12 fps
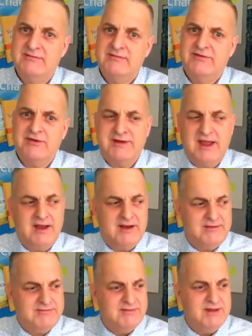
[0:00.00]
So,
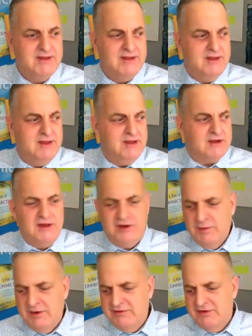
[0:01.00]
Dana, can
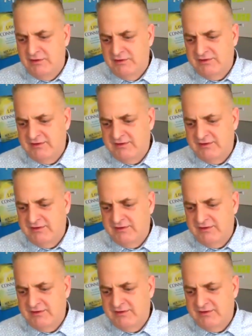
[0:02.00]
you introduce